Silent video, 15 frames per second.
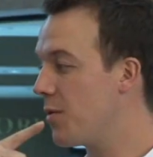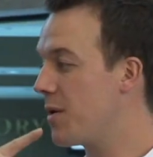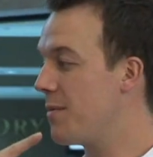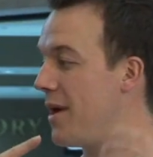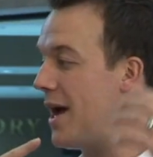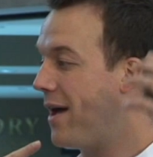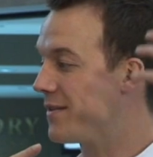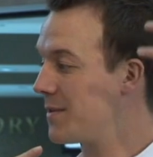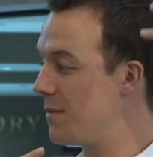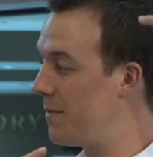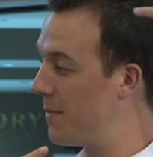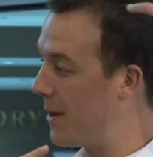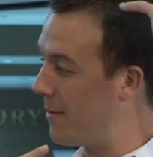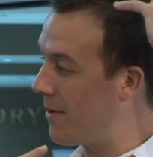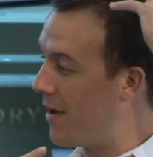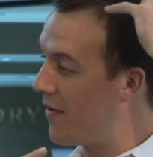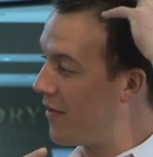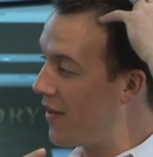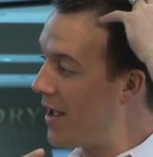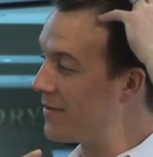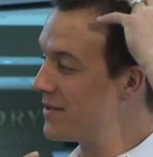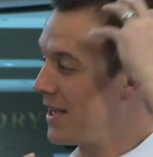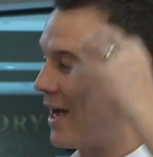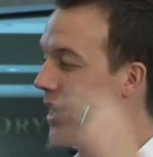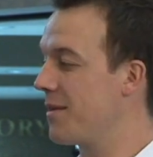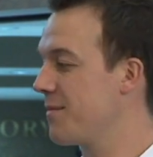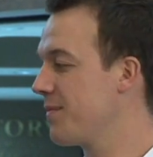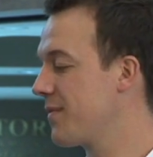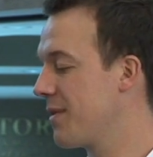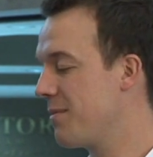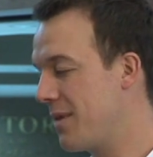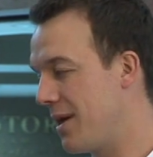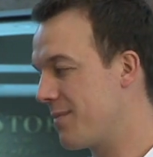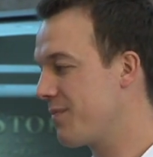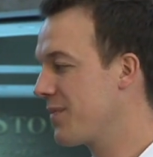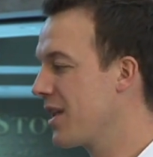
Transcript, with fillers: we might have some impairment on the left side. But